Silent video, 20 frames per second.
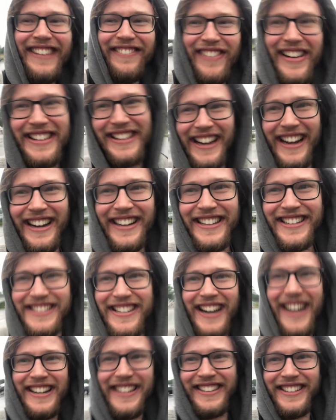But there are the
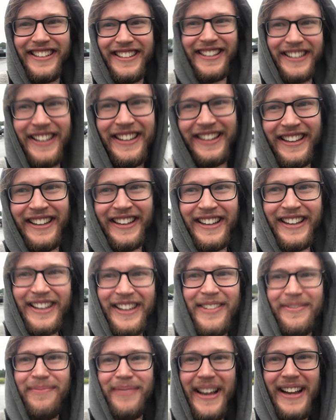chargers
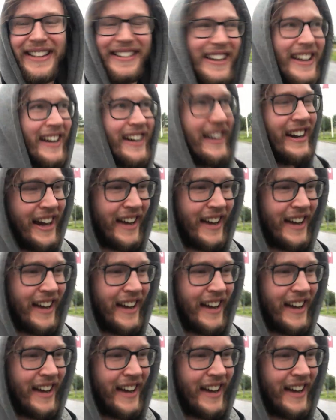back there.